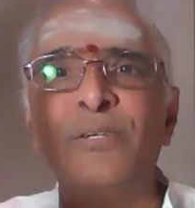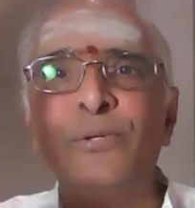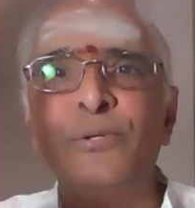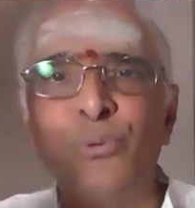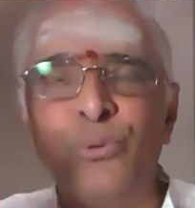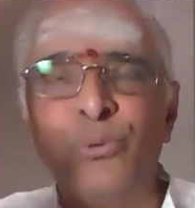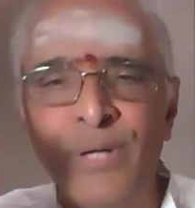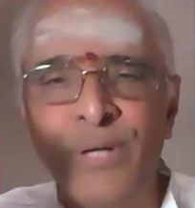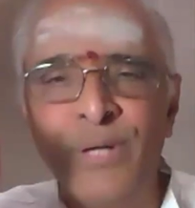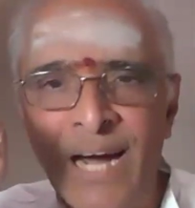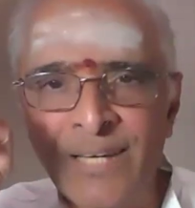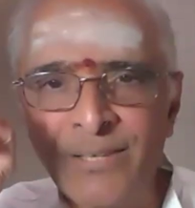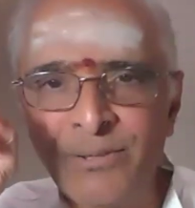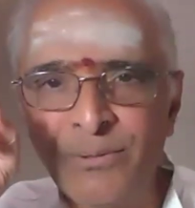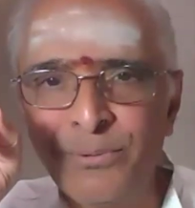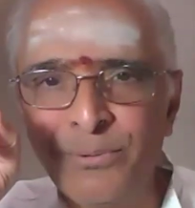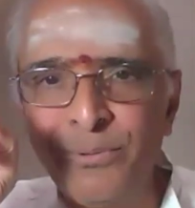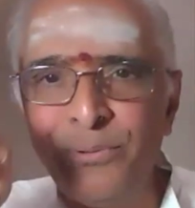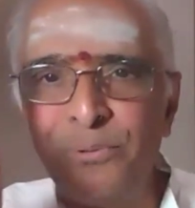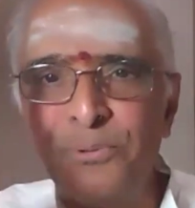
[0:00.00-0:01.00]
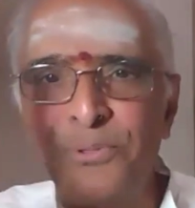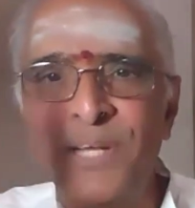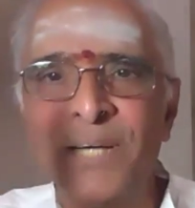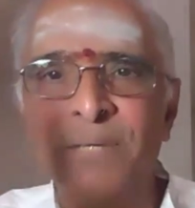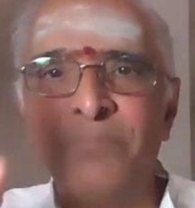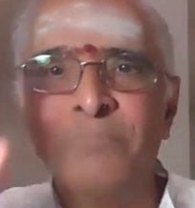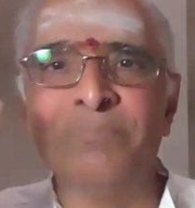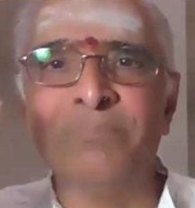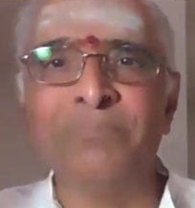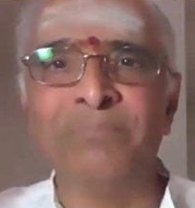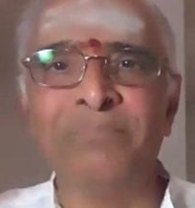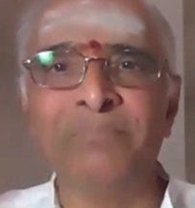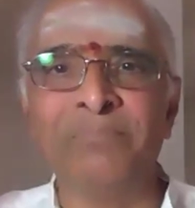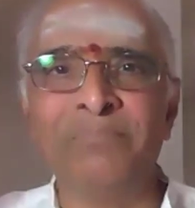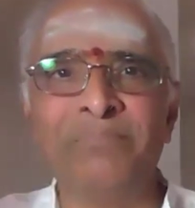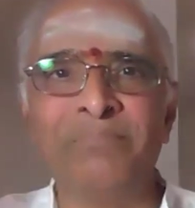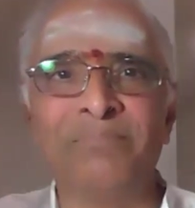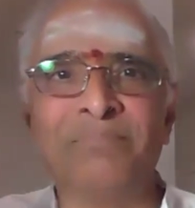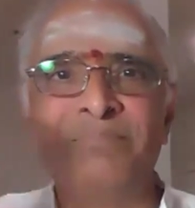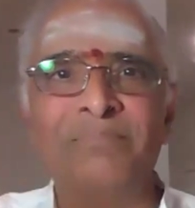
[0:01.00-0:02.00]
You got to do them
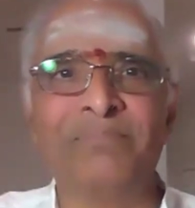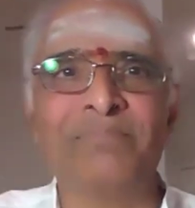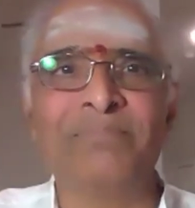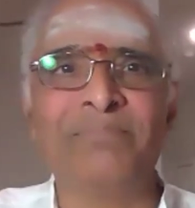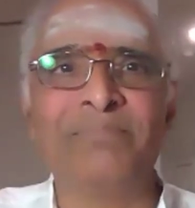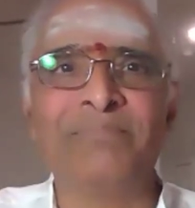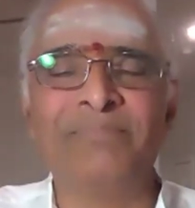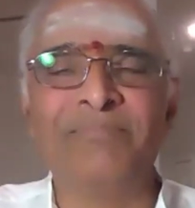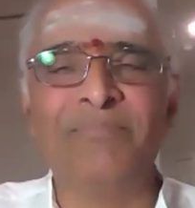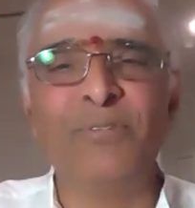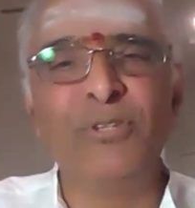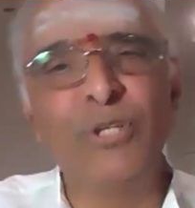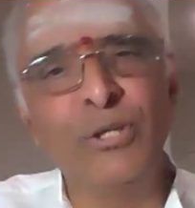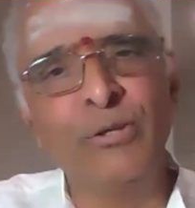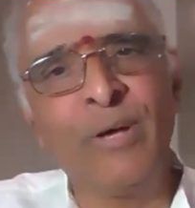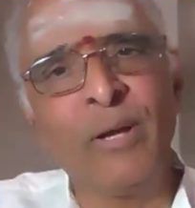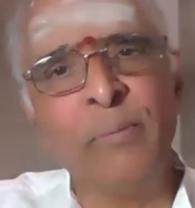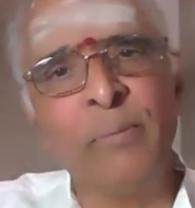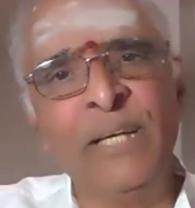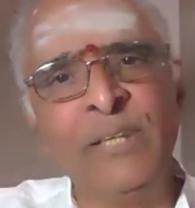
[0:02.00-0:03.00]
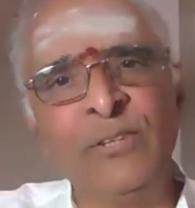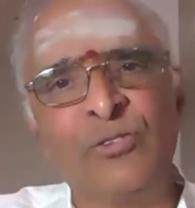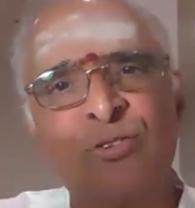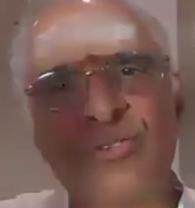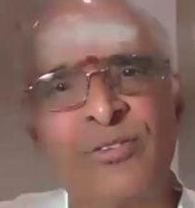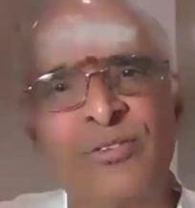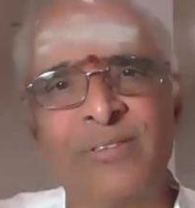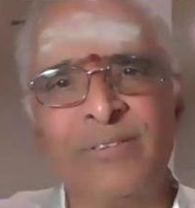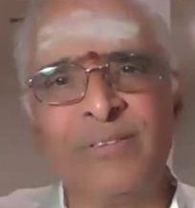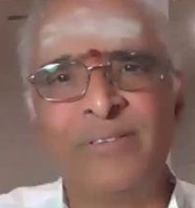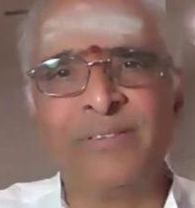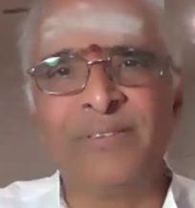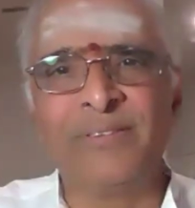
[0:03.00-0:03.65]
within your means.